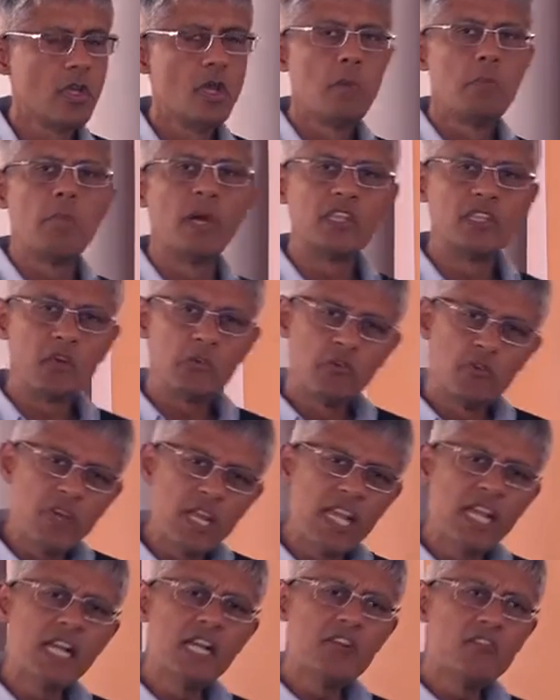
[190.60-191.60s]
But the
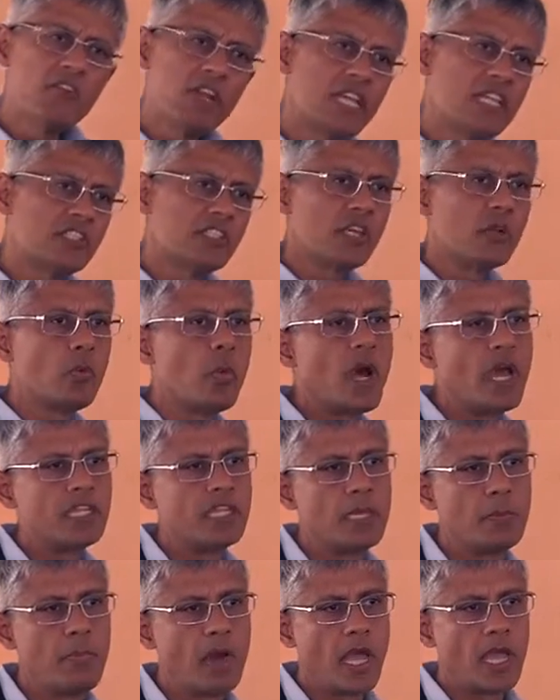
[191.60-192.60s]
real reason why
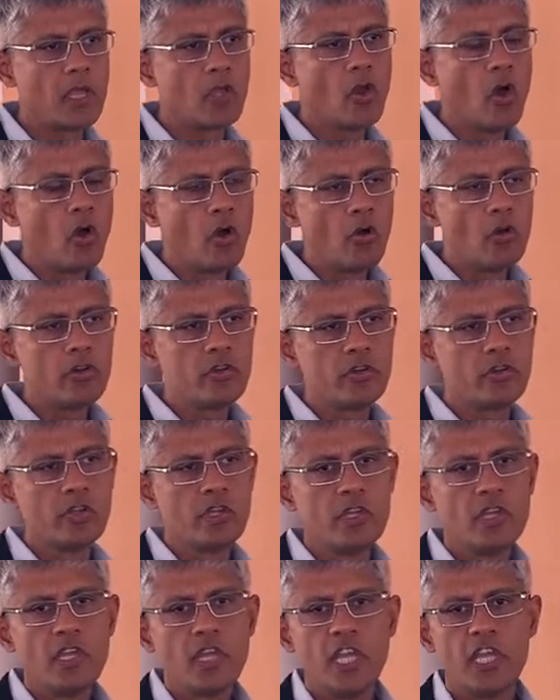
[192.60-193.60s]
they buy gold
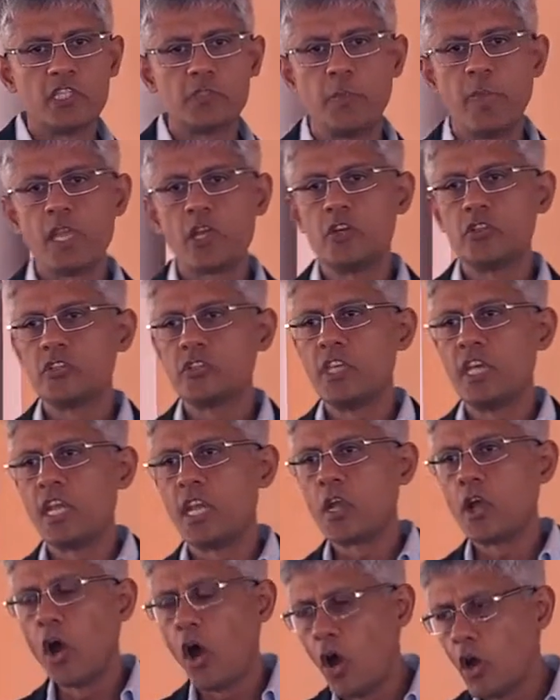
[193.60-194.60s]
is because their
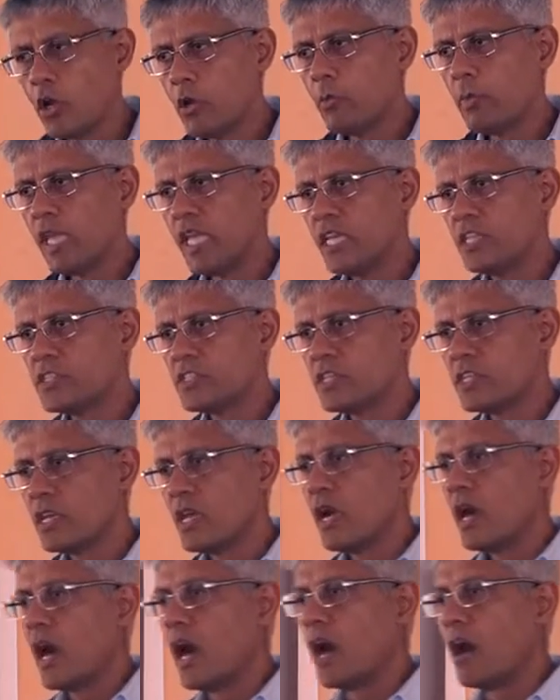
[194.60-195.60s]
economies
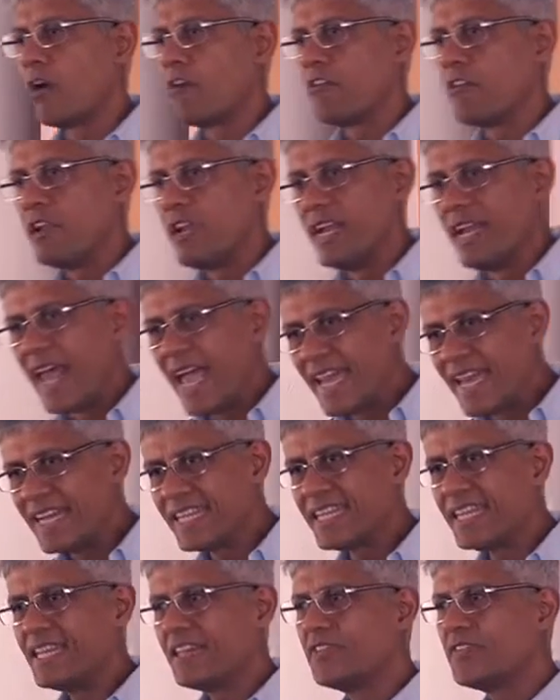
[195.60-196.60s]
are
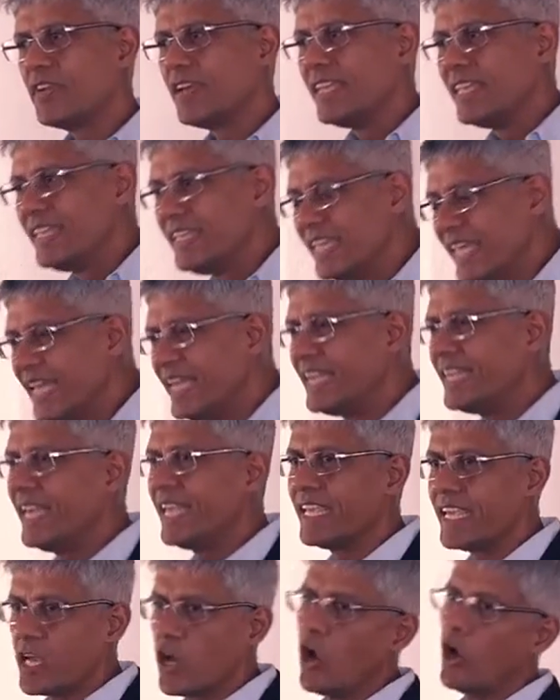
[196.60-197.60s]
negative
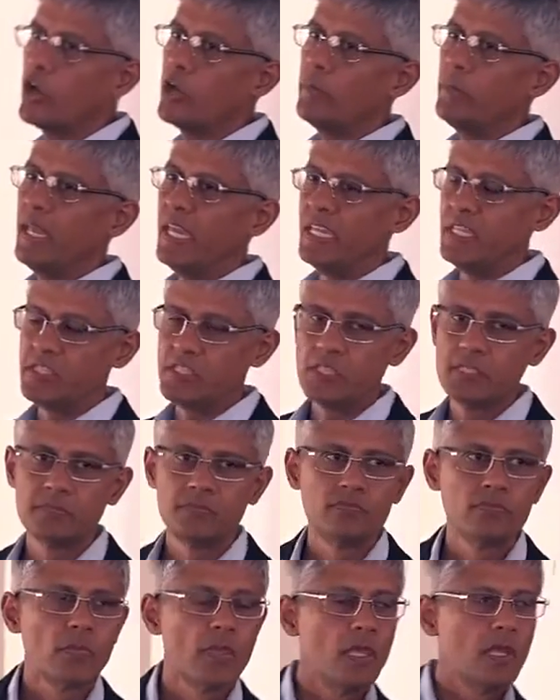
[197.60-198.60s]
yielding economies.
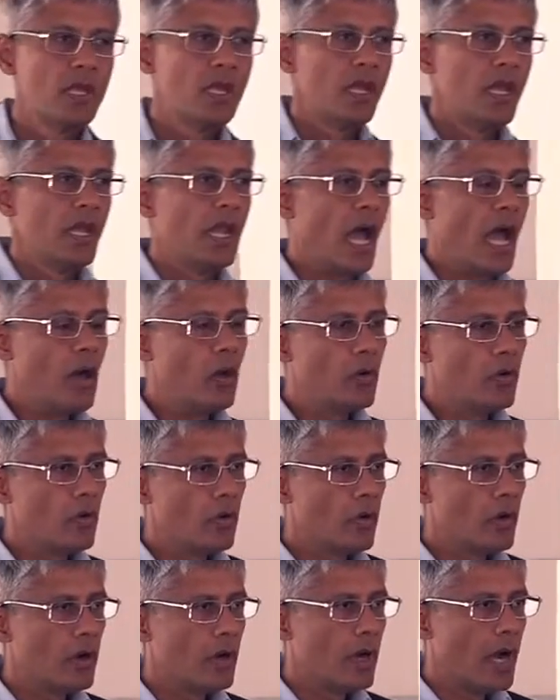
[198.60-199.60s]
Now,
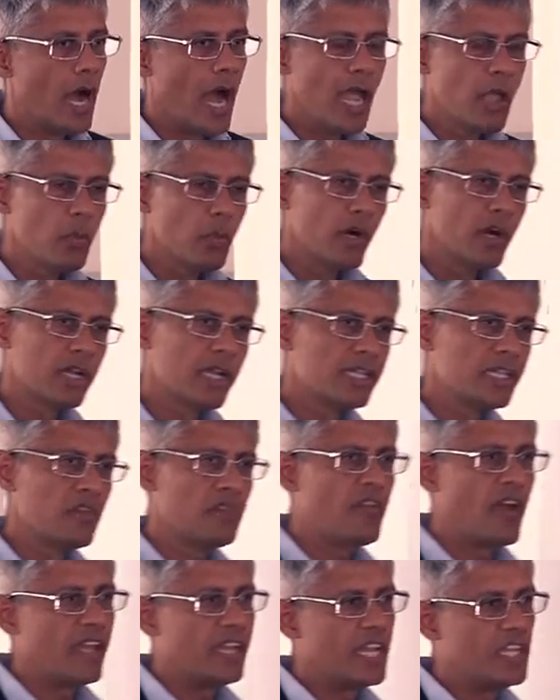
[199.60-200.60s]
I work in the
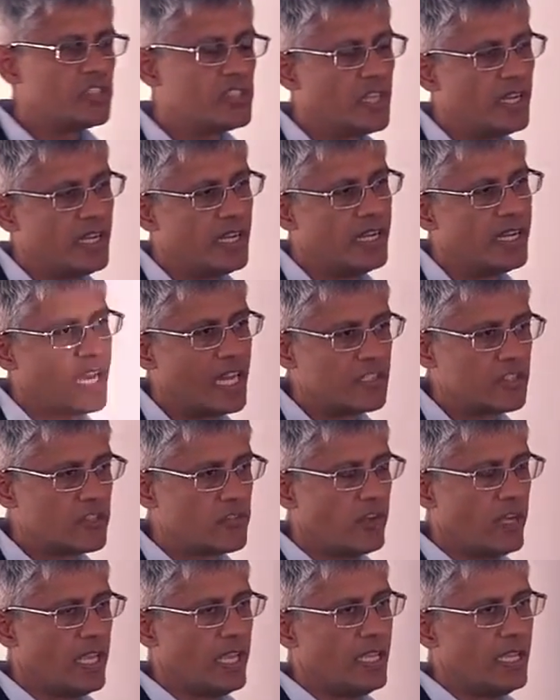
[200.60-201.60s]
financial
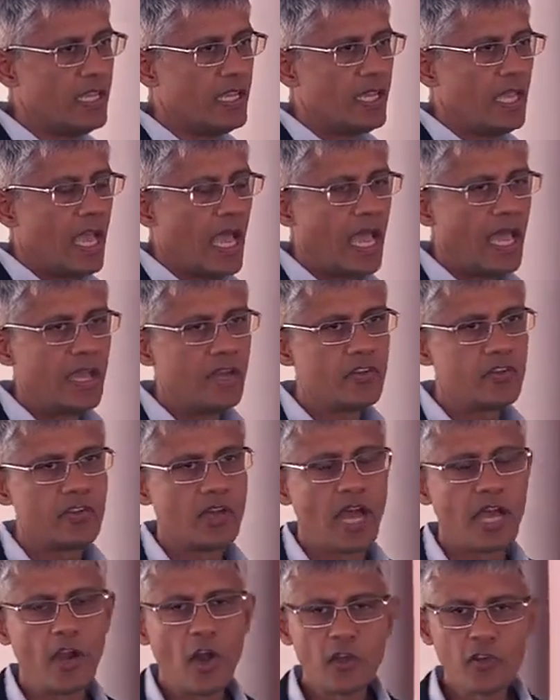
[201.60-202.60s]
industry and
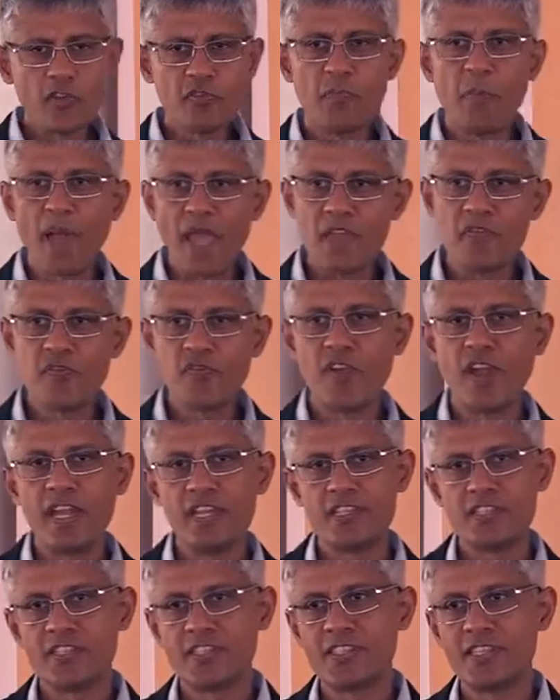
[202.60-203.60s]
a lot of my
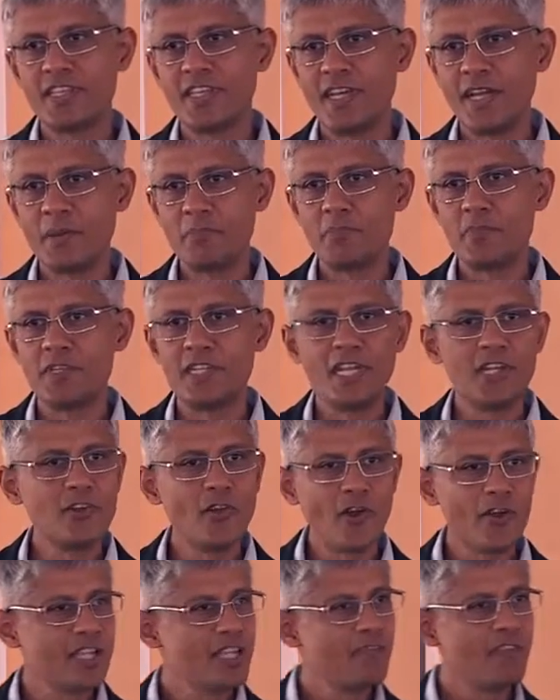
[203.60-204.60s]
friends uh, did
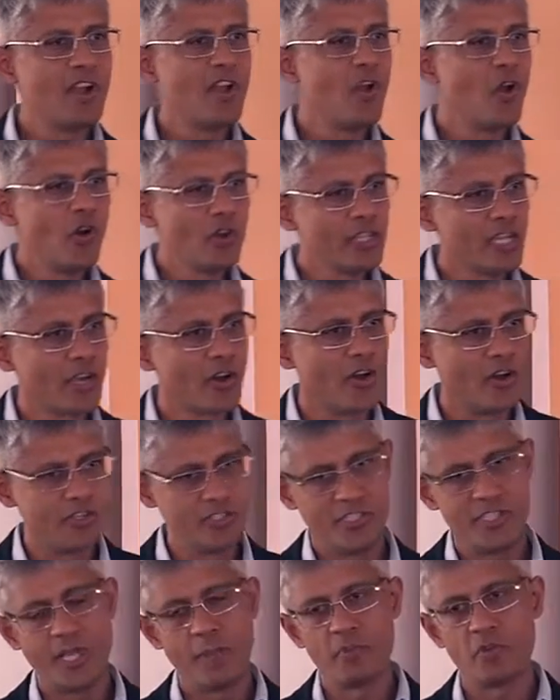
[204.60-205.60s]
not even know the
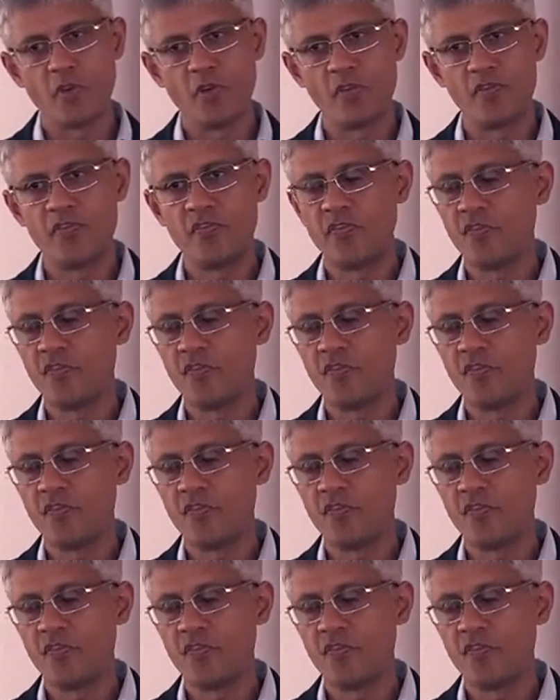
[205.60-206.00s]
concept of